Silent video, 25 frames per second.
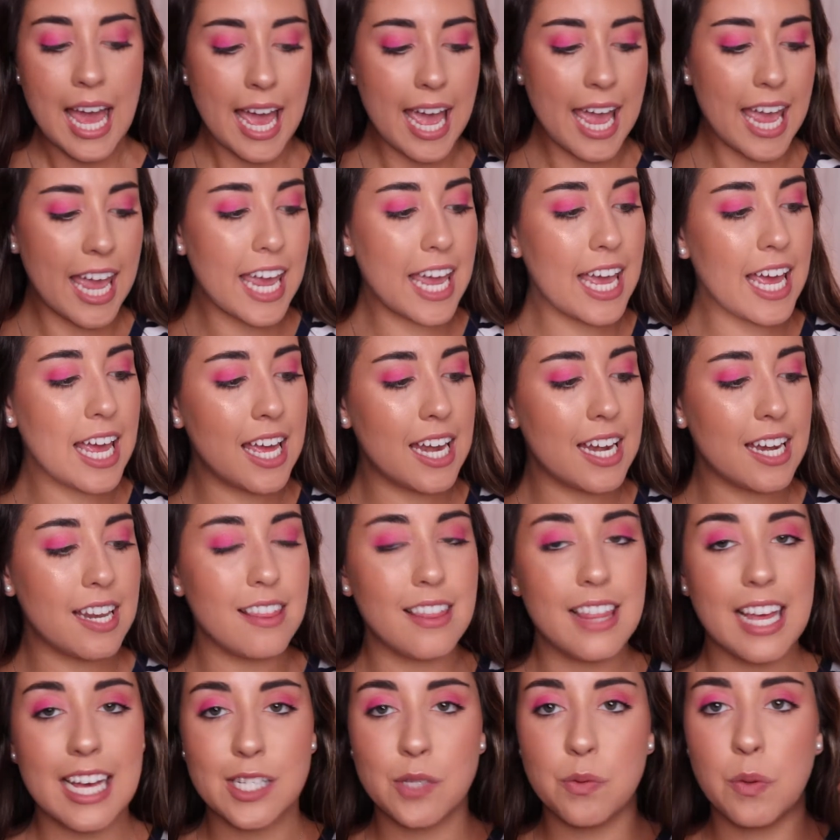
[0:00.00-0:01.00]

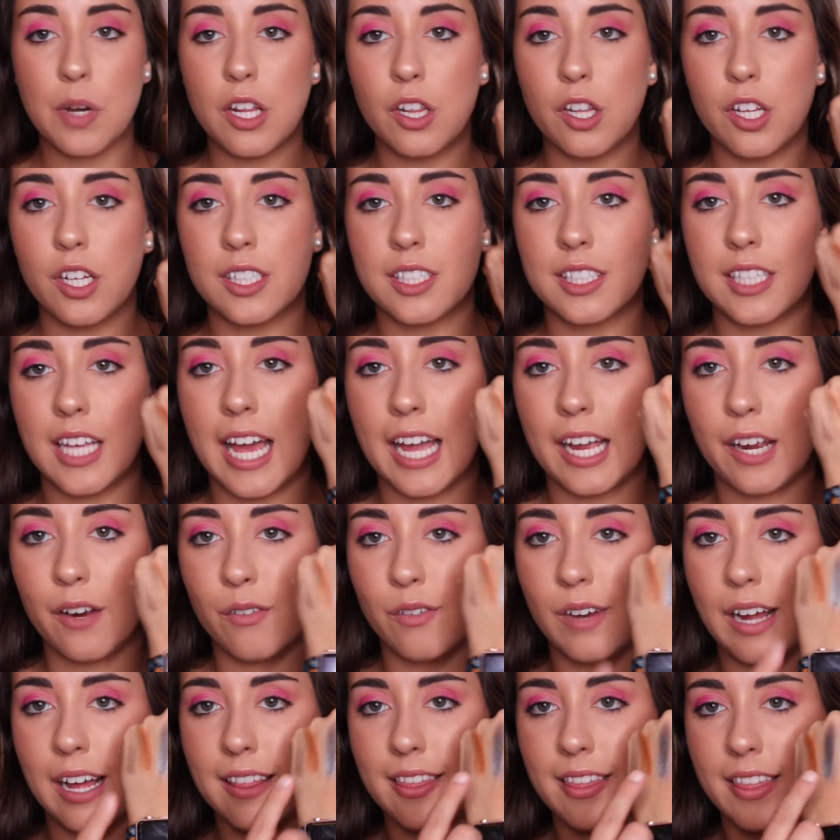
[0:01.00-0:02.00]
and that's what it looks like
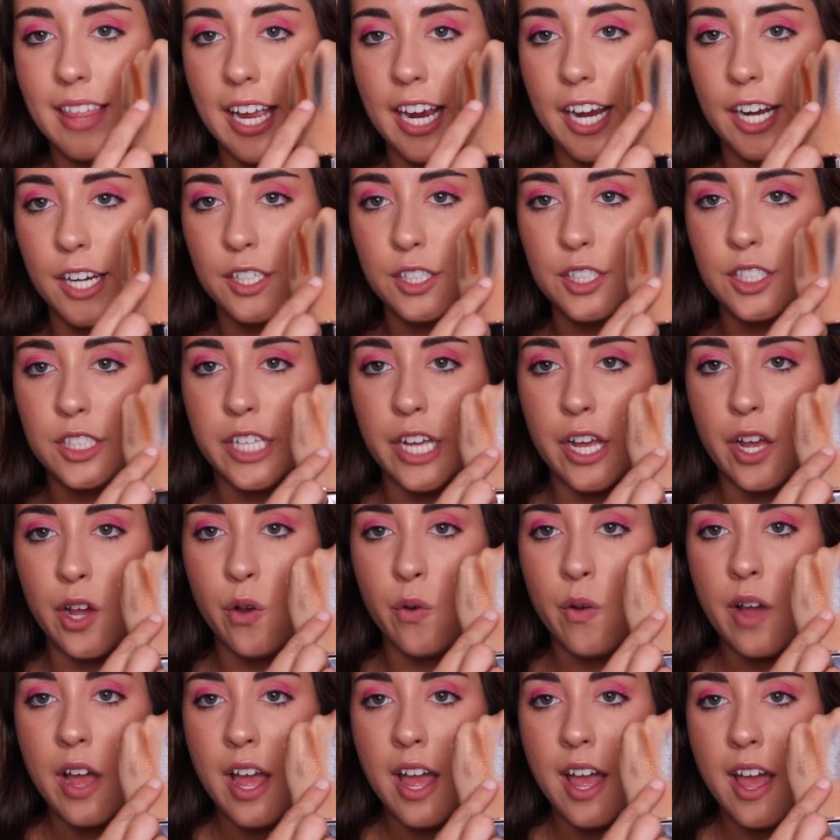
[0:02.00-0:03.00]
right there.
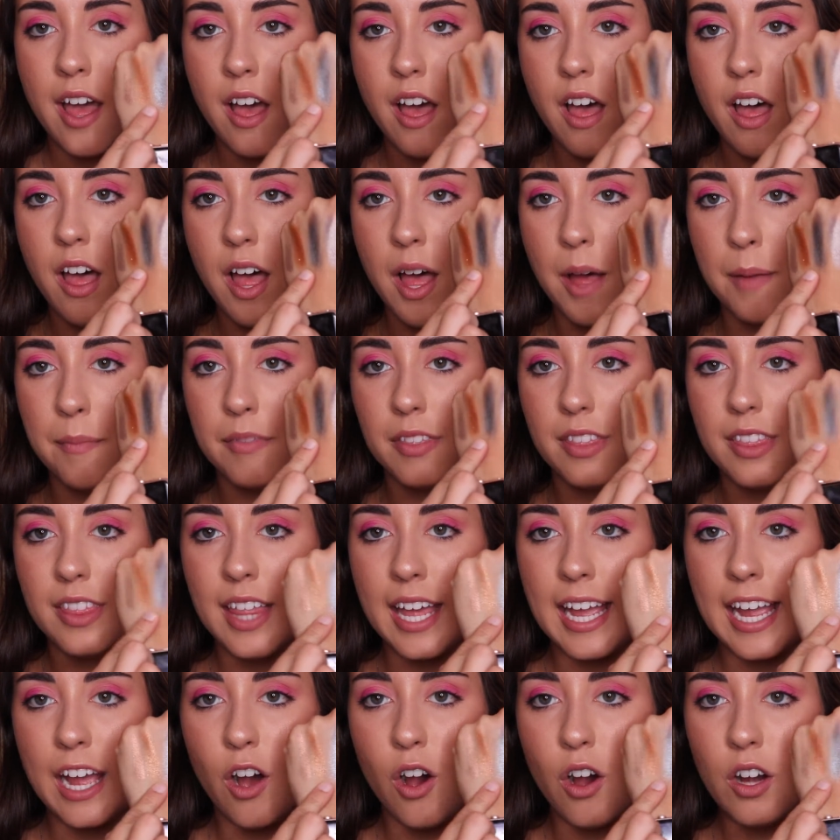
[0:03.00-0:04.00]
So
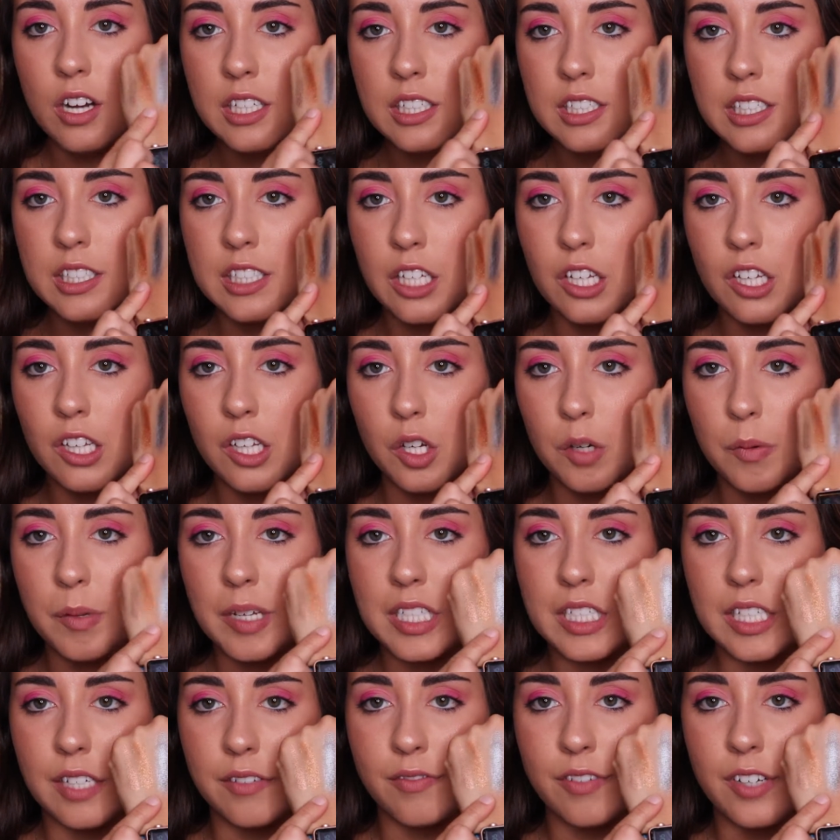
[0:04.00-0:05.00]
they are still a little
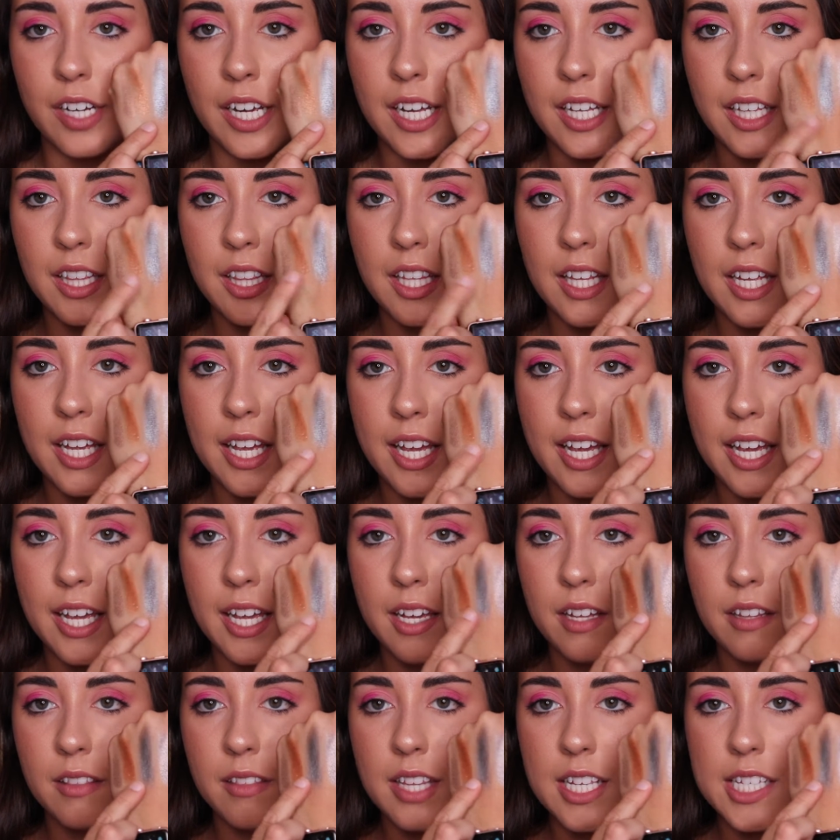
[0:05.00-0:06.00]
bit different.
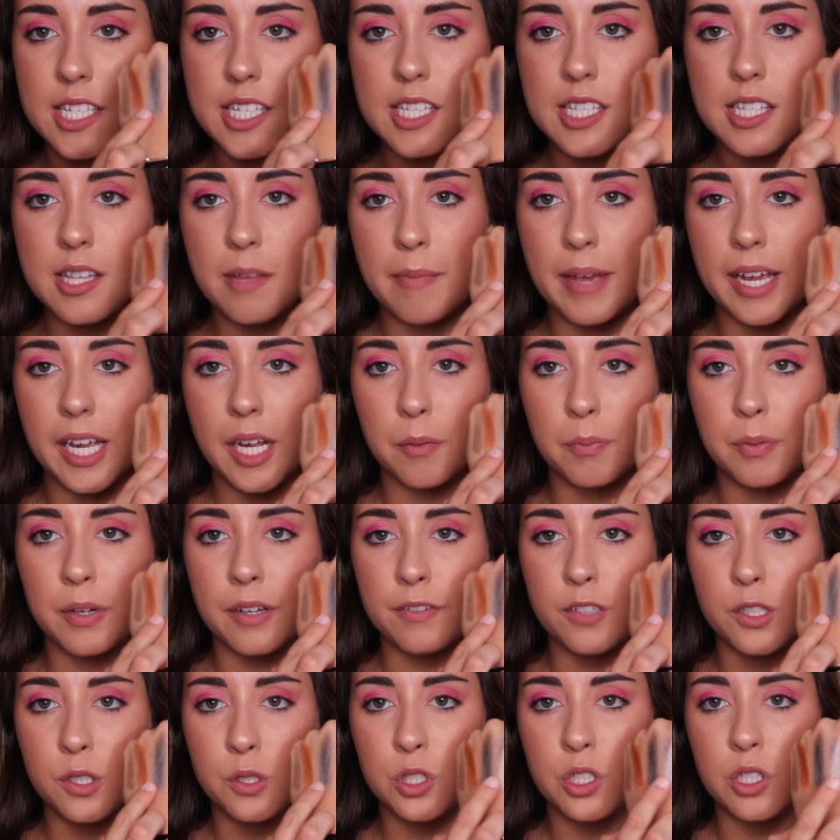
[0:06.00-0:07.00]
This is the Makeup
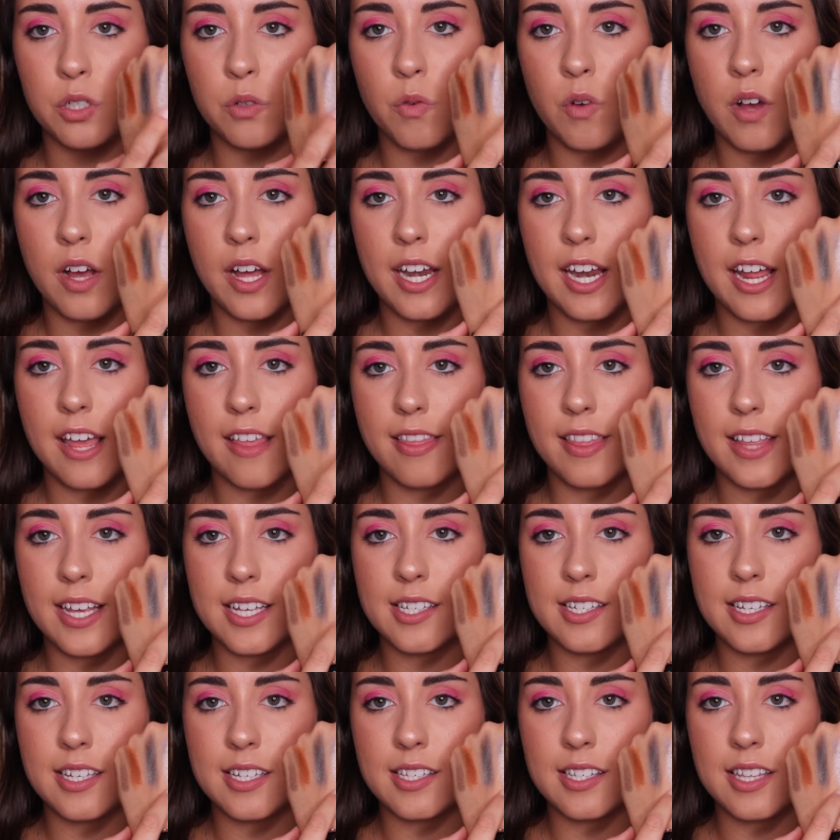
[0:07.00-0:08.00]
Revolution one, and
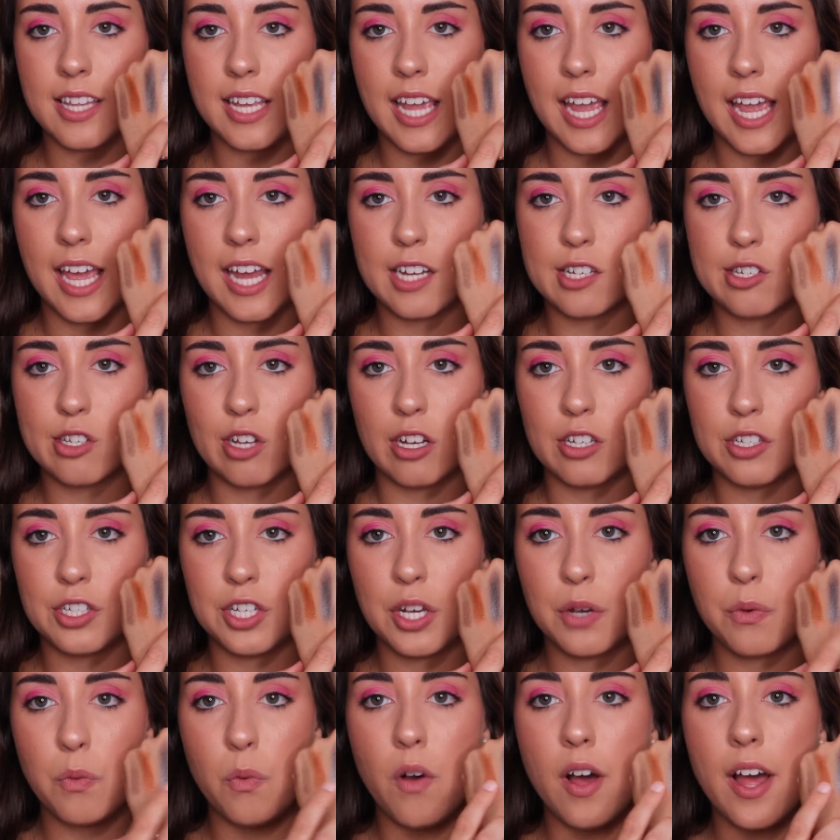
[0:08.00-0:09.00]
this is the
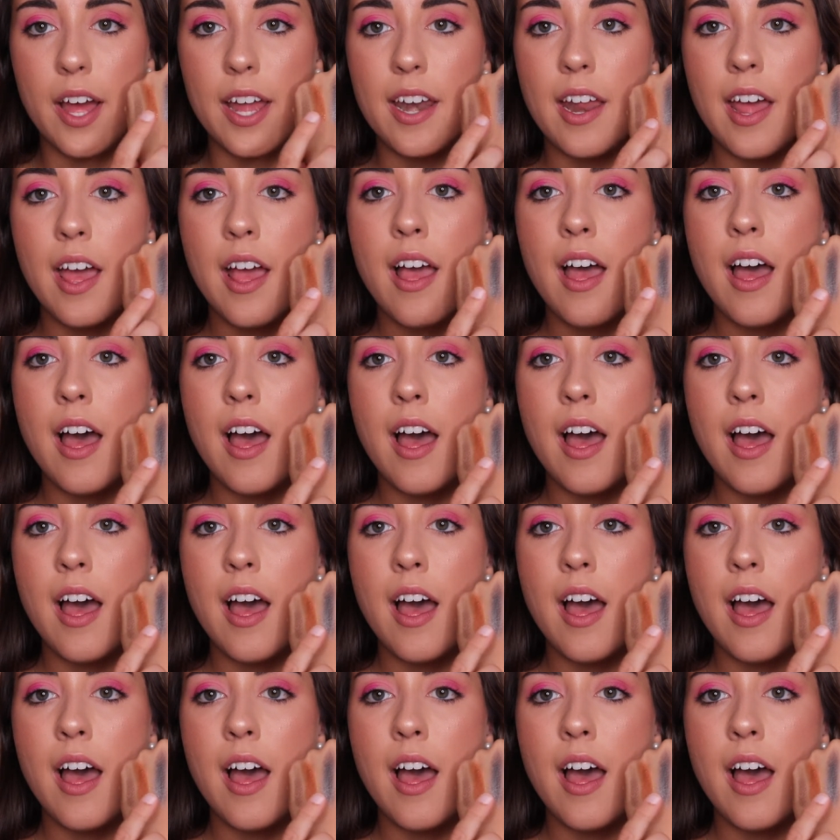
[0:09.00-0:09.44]
Anastasia one.